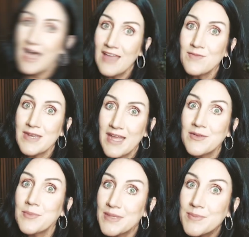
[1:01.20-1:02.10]
I've been
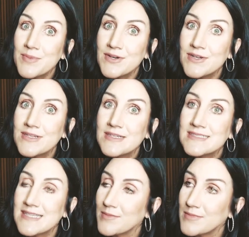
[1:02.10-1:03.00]
having people
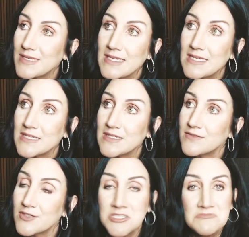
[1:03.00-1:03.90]
tell me
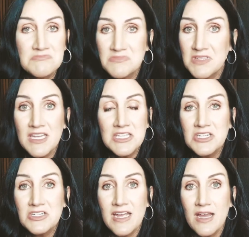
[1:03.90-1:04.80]
for a
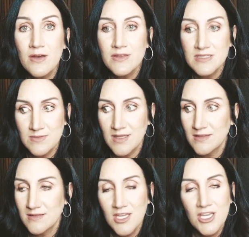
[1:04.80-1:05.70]
year now,
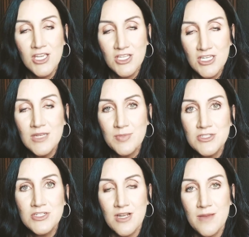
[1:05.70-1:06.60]
Elizabeth, you need to
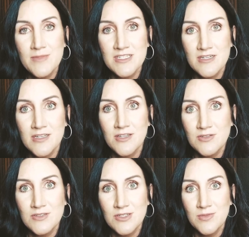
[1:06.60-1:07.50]
put your commentary
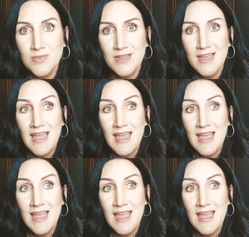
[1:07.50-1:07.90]
on YouTube.